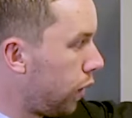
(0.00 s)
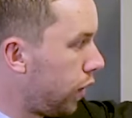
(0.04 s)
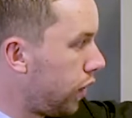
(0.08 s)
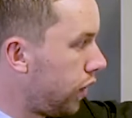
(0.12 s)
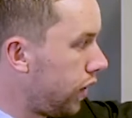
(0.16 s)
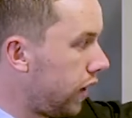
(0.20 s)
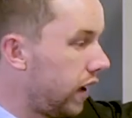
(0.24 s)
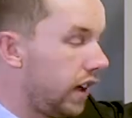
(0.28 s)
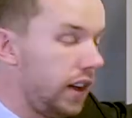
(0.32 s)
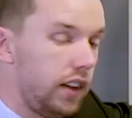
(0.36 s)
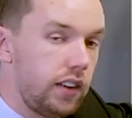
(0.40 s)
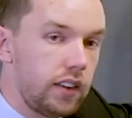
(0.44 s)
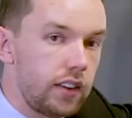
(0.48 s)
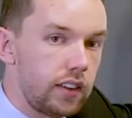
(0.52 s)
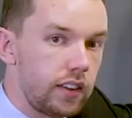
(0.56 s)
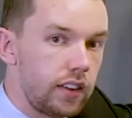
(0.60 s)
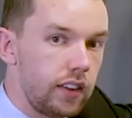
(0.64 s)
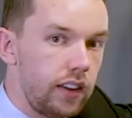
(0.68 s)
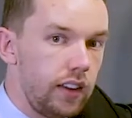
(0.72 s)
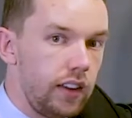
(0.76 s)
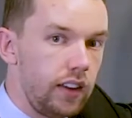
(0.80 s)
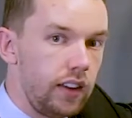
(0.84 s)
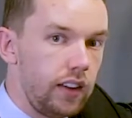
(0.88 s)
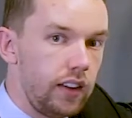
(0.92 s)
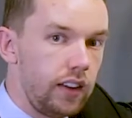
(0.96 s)
receipts,
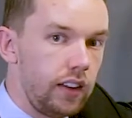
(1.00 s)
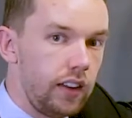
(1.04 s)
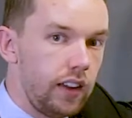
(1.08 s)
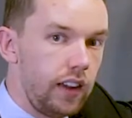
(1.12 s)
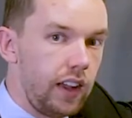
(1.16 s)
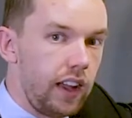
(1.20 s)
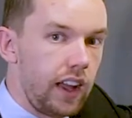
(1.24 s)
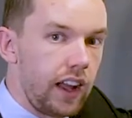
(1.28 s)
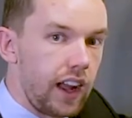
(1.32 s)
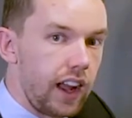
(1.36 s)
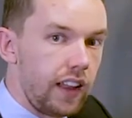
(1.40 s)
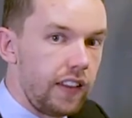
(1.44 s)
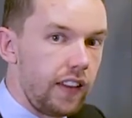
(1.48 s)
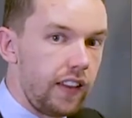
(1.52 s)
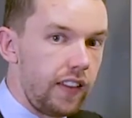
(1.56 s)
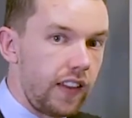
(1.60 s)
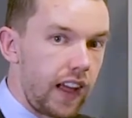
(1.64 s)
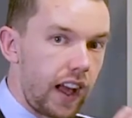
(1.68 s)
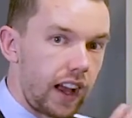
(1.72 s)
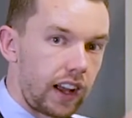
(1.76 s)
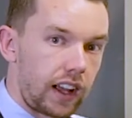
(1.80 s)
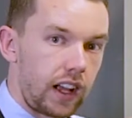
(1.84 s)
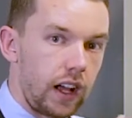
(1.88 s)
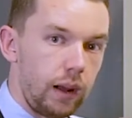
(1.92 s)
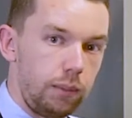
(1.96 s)
and then
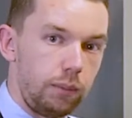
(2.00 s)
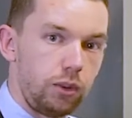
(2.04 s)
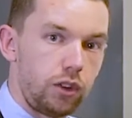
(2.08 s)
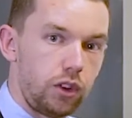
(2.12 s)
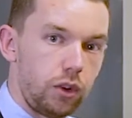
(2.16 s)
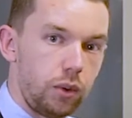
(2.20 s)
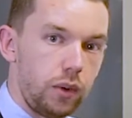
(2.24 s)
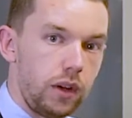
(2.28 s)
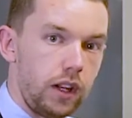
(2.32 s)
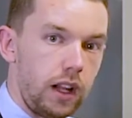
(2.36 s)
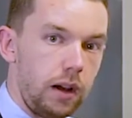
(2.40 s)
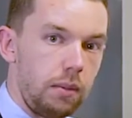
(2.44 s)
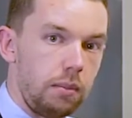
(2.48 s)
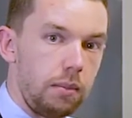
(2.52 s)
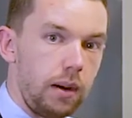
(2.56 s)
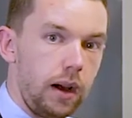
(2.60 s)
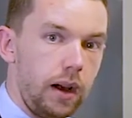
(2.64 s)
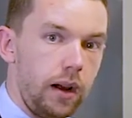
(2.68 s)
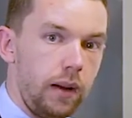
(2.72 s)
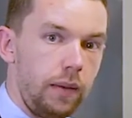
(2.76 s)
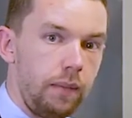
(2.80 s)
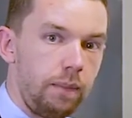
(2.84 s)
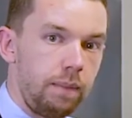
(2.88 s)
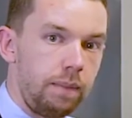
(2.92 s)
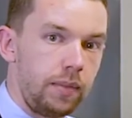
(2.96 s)
that comes to a number.
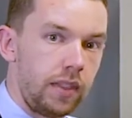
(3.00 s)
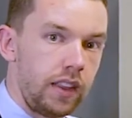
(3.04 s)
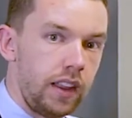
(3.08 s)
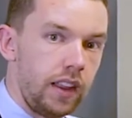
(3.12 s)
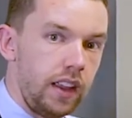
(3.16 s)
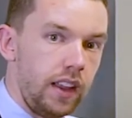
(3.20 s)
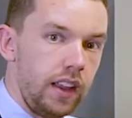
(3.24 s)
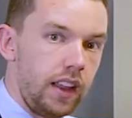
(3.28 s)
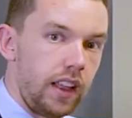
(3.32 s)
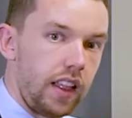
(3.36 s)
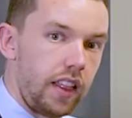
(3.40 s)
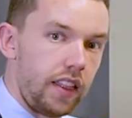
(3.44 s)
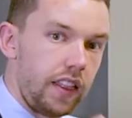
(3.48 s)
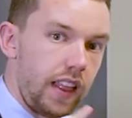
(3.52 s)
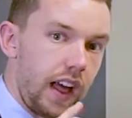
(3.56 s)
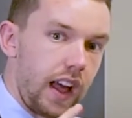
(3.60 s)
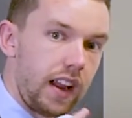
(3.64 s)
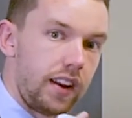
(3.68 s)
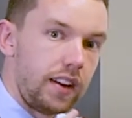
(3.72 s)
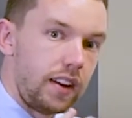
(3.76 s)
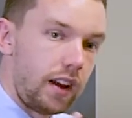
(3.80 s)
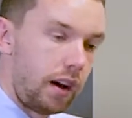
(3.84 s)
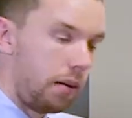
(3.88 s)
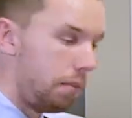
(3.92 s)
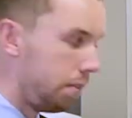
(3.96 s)

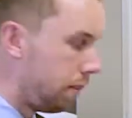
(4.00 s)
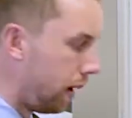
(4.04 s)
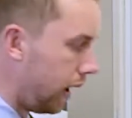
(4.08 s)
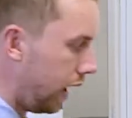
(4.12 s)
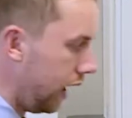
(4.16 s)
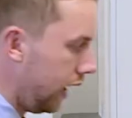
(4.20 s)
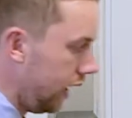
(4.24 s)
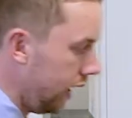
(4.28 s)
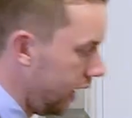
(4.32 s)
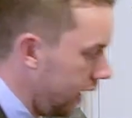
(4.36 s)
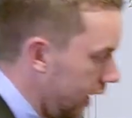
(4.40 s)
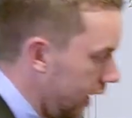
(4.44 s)
That number